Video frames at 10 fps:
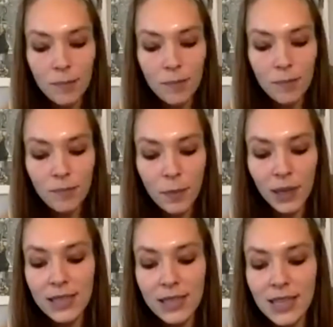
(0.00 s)

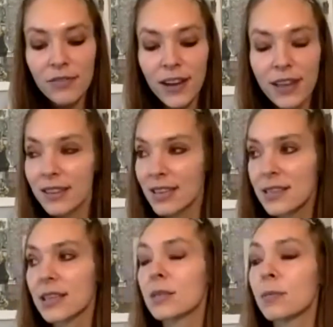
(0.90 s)
because I find these
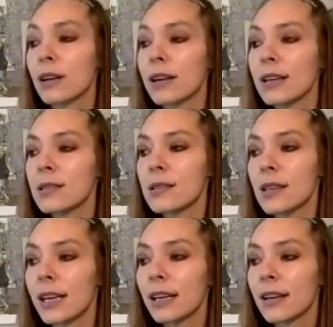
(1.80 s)
experiences,
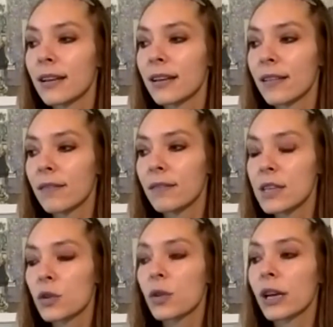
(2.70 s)
like
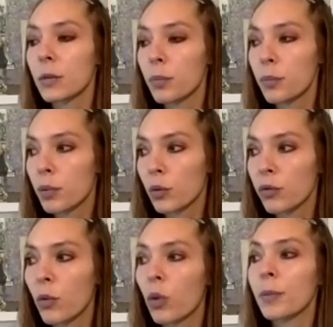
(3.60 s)
these are like
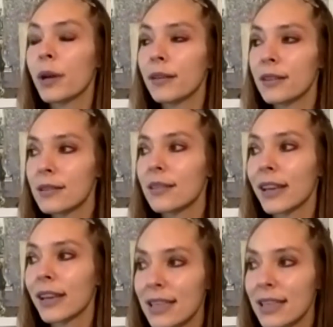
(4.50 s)
performative,
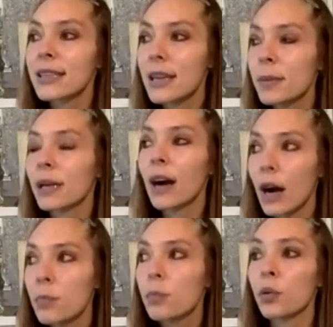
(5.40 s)
like this can
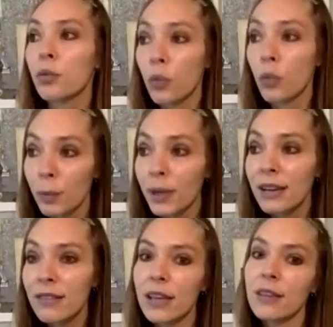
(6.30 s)
become
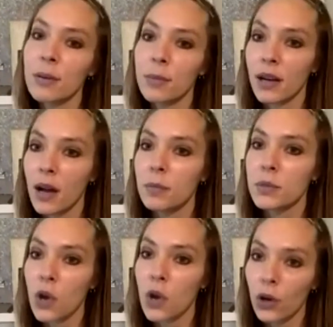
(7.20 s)
performative if it
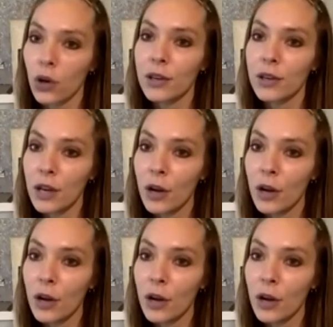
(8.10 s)
becomes art, And